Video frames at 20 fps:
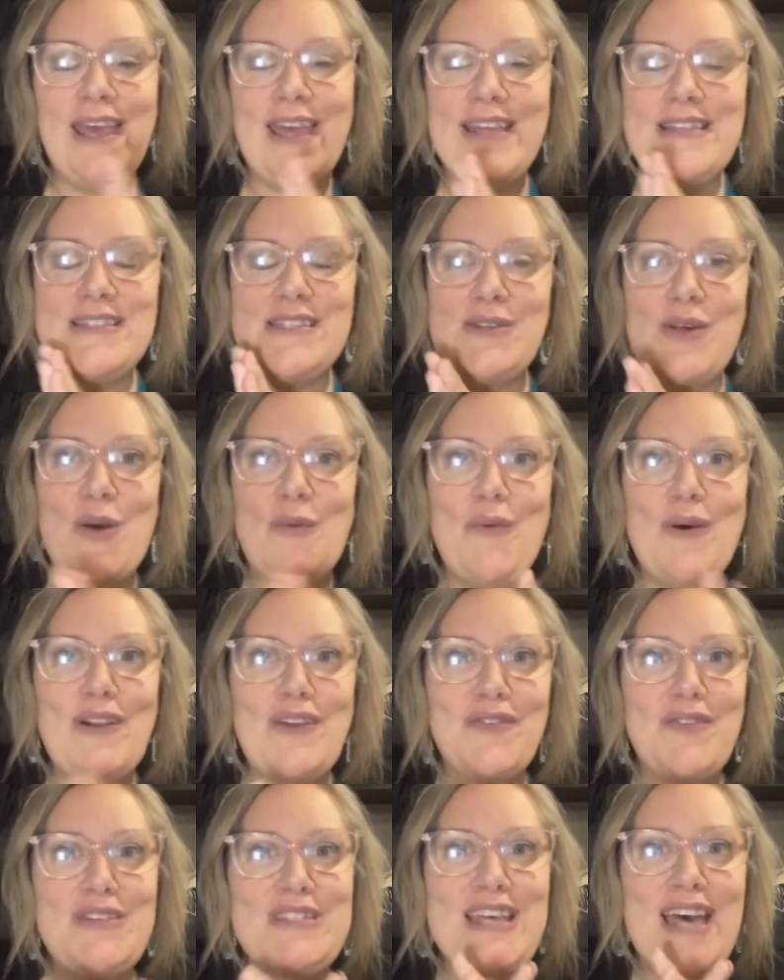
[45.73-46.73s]
It's a
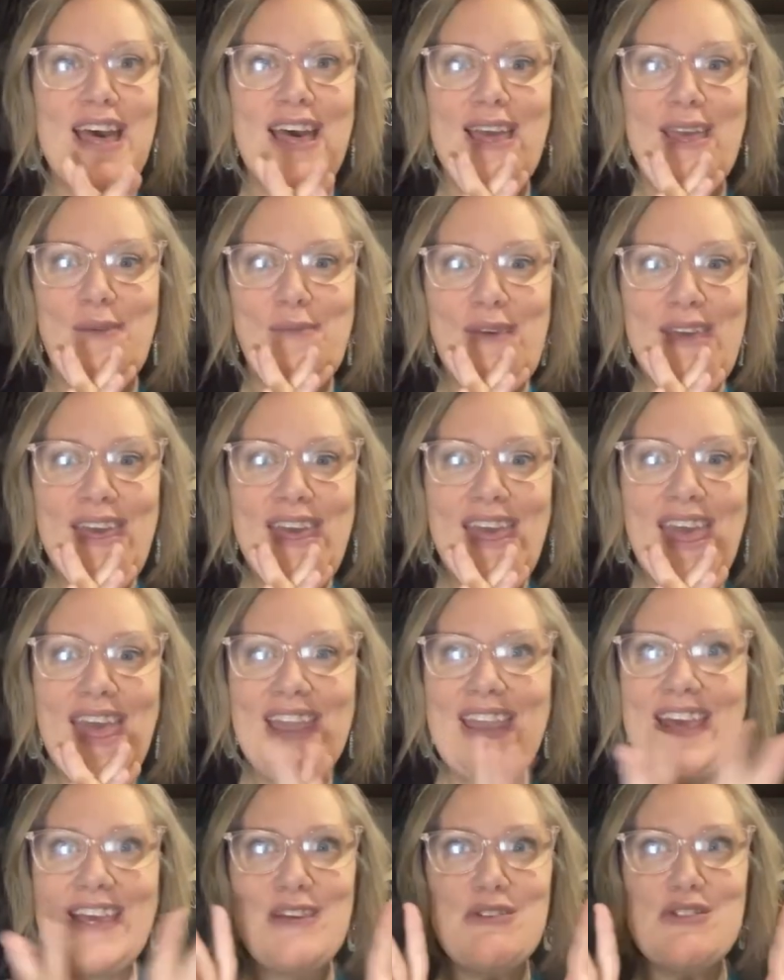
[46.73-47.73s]
wonderful time,
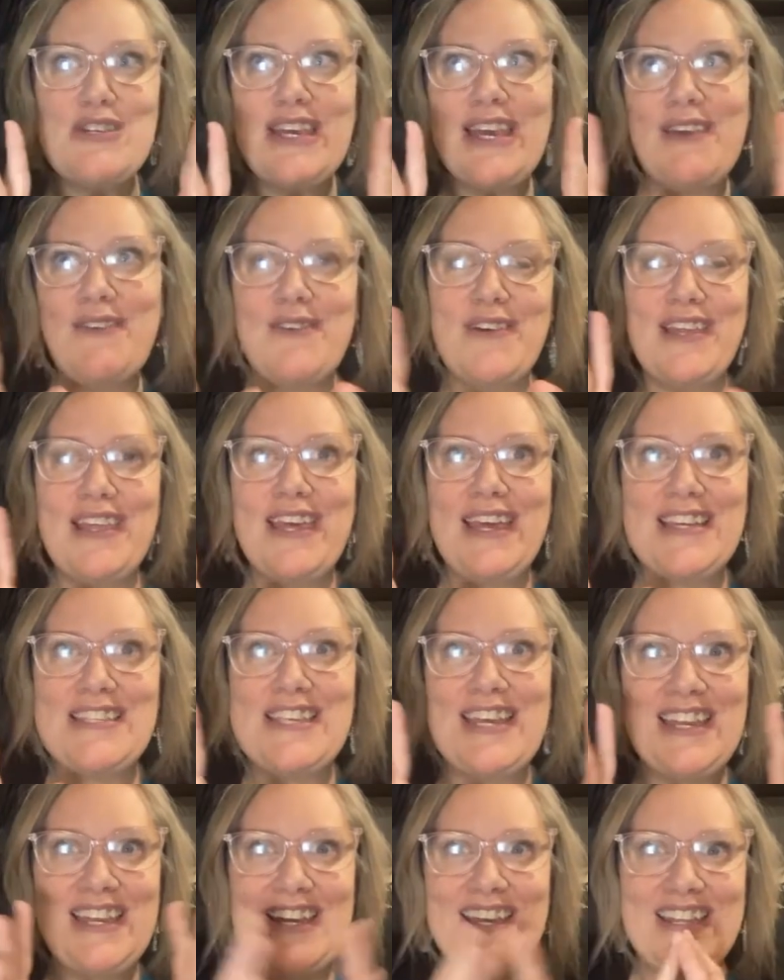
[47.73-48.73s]
and I usually get really
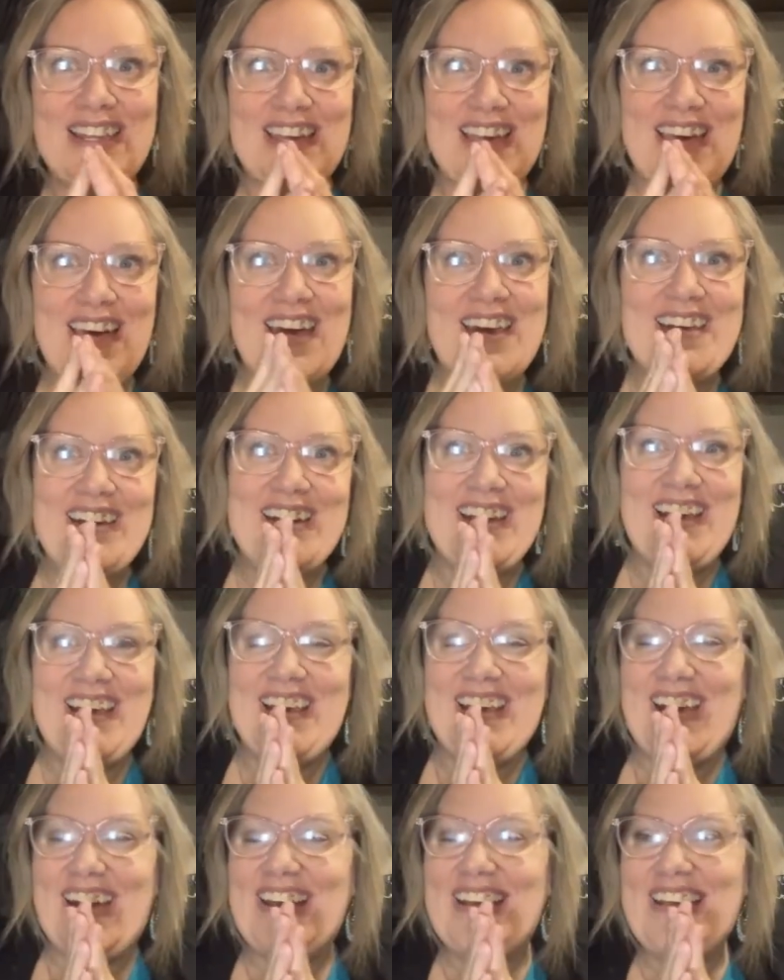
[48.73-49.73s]
excited at the end,
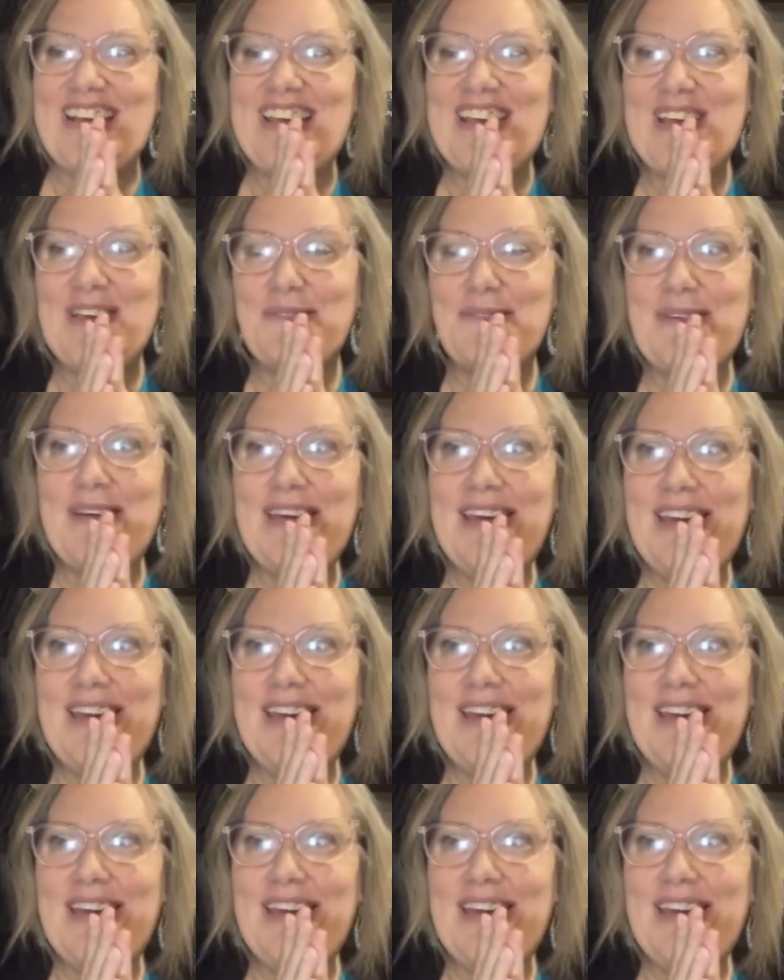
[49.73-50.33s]
and I keep